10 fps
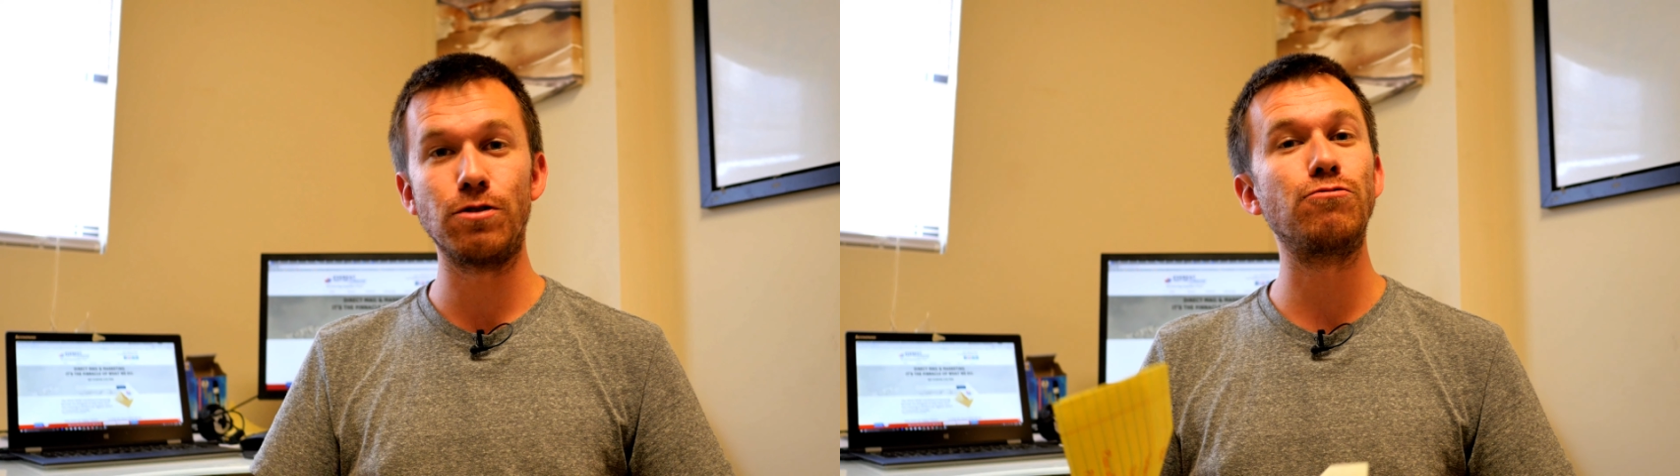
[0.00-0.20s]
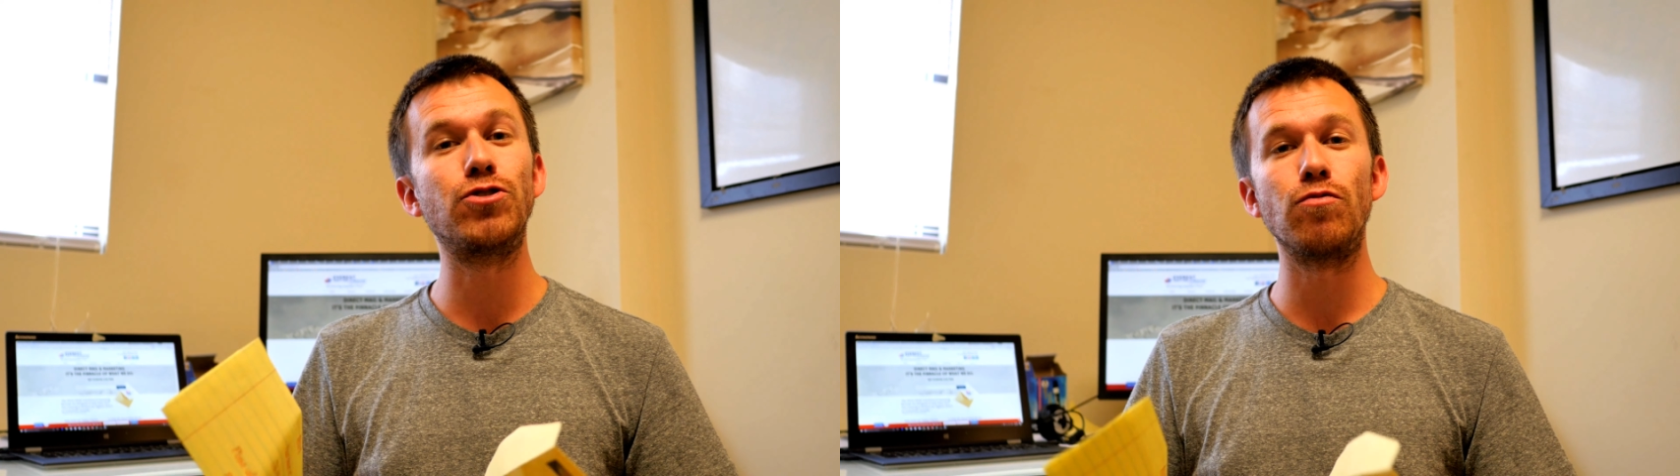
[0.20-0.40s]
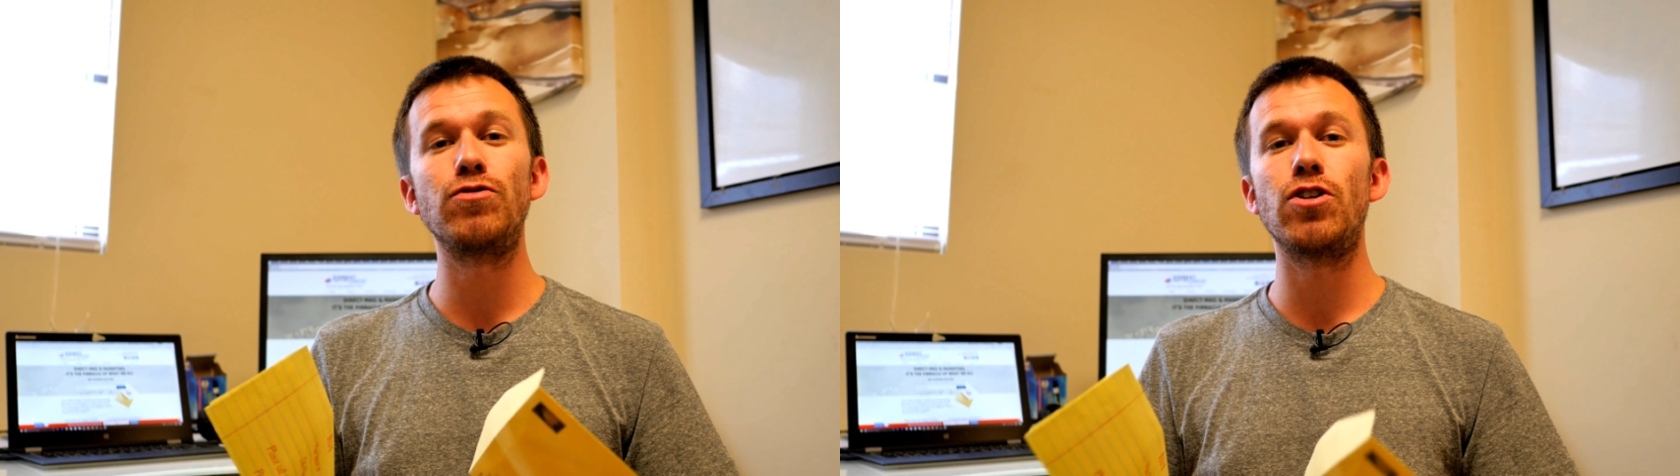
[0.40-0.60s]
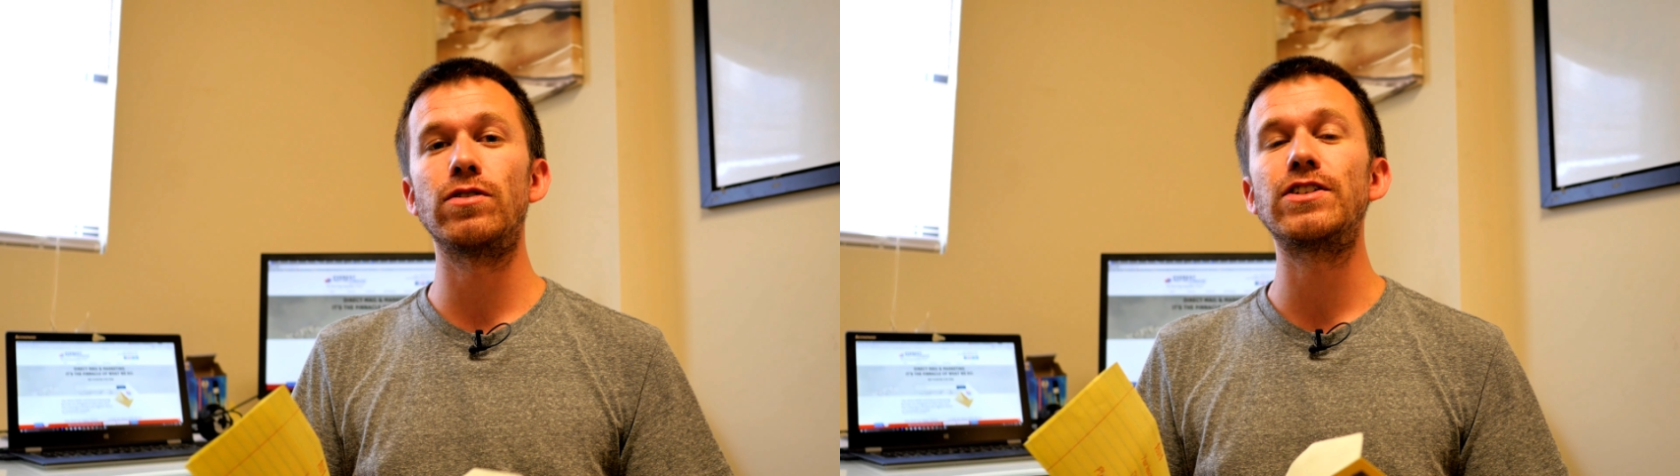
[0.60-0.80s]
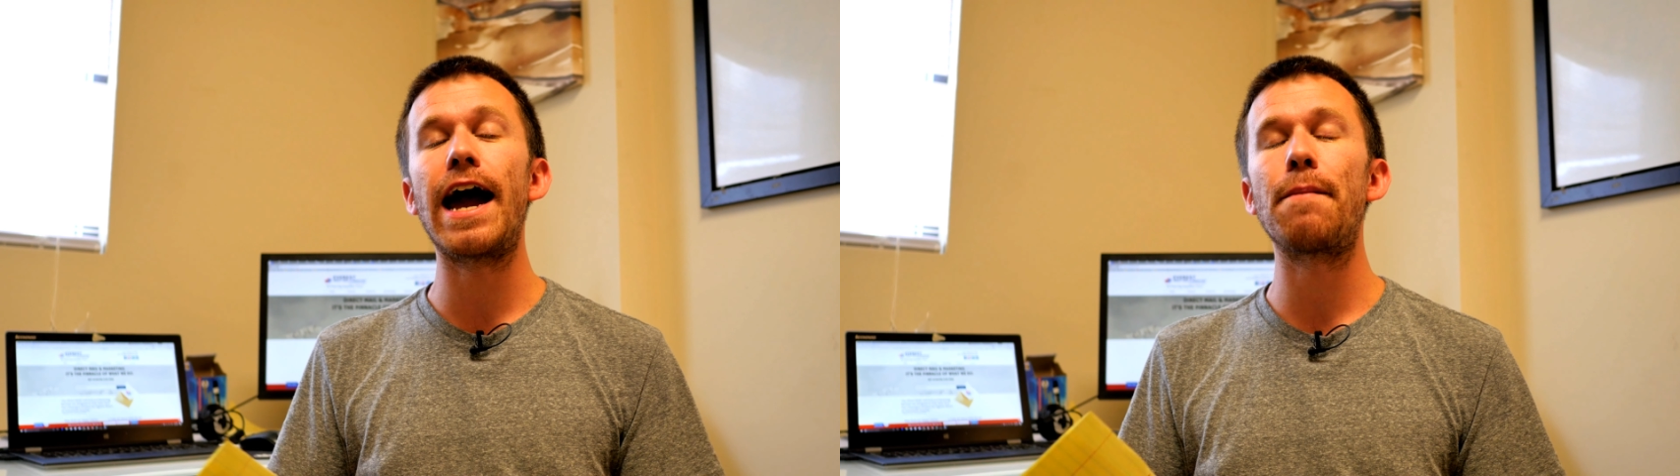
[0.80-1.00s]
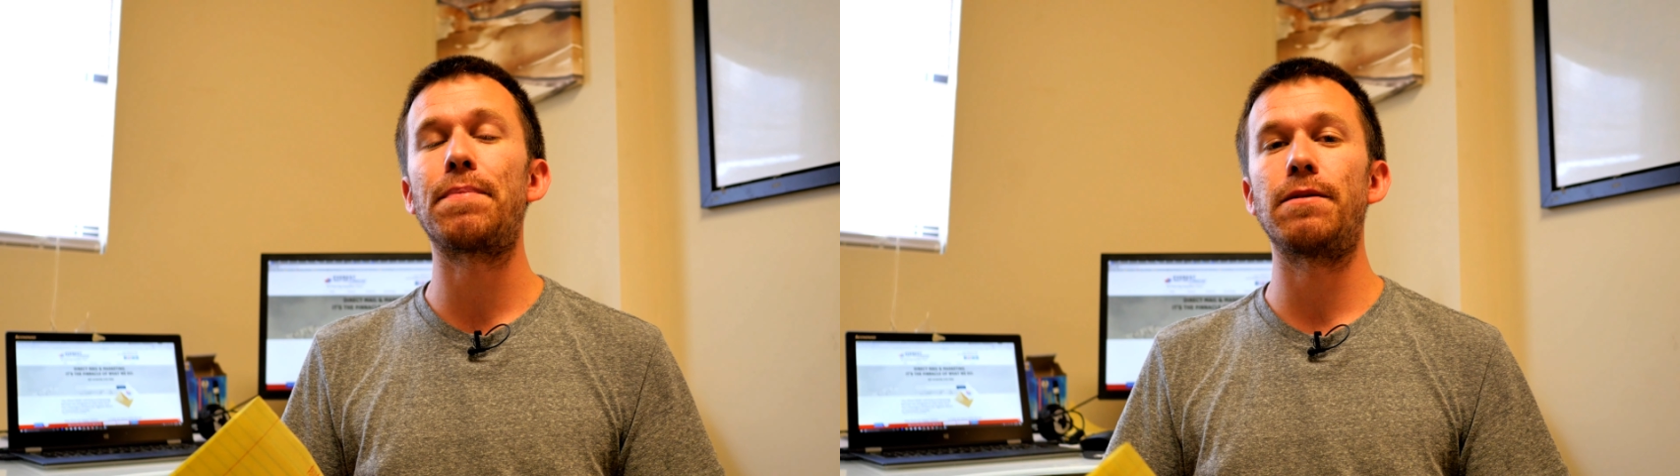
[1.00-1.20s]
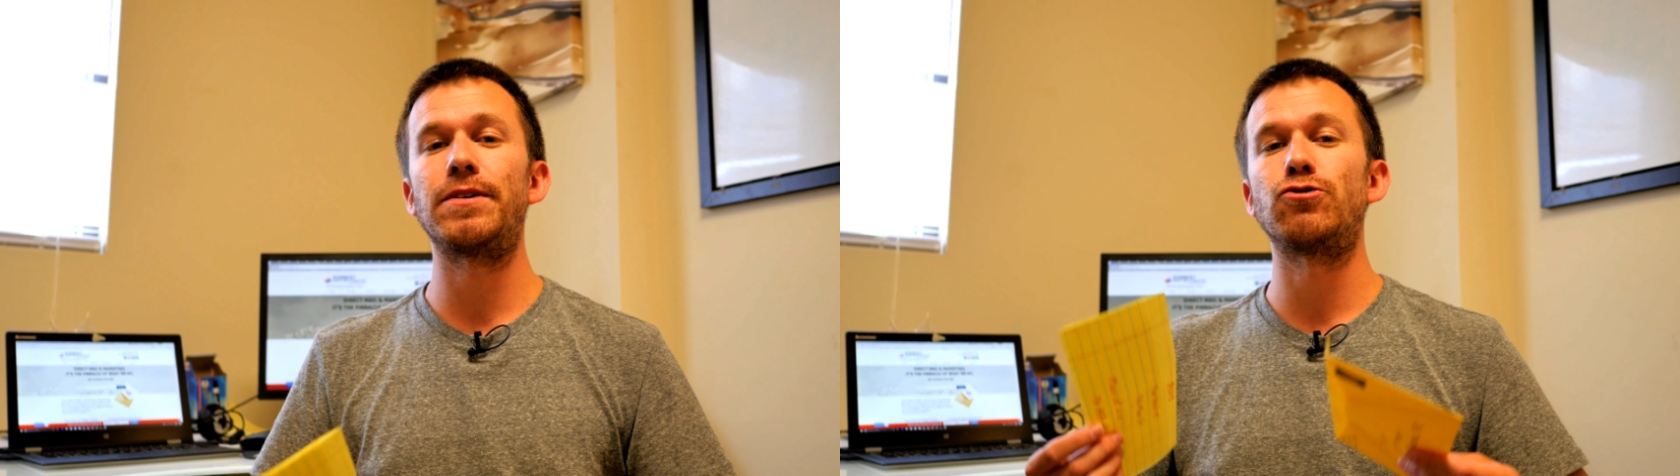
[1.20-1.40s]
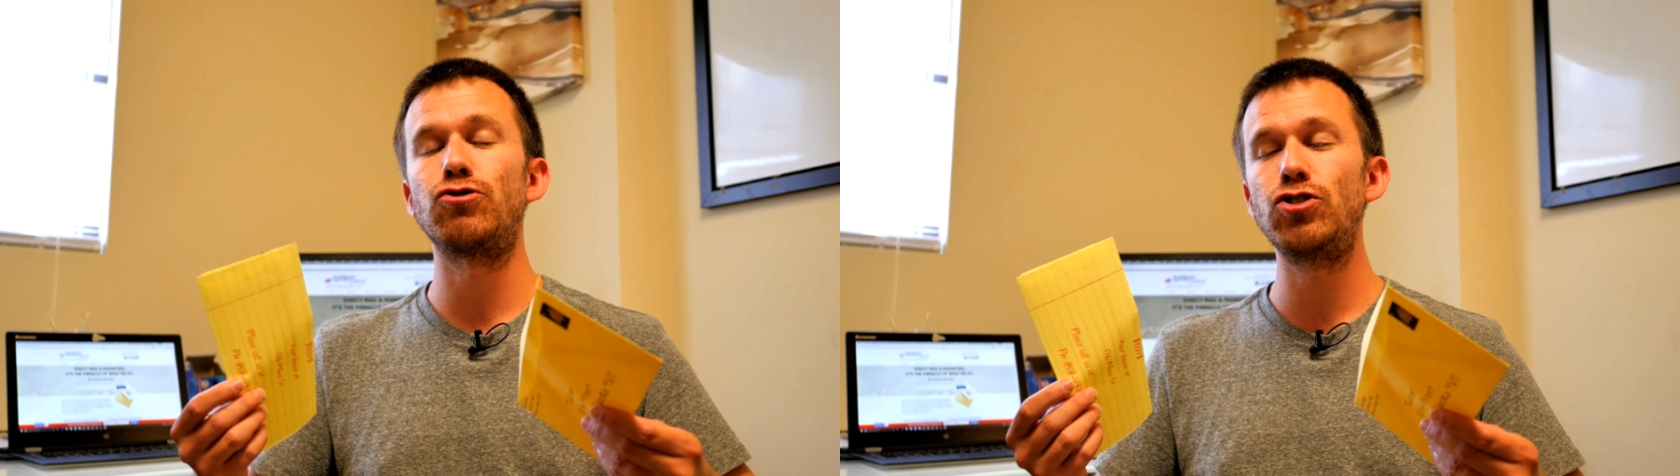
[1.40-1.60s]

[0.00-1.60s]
You don't know what's happening because you're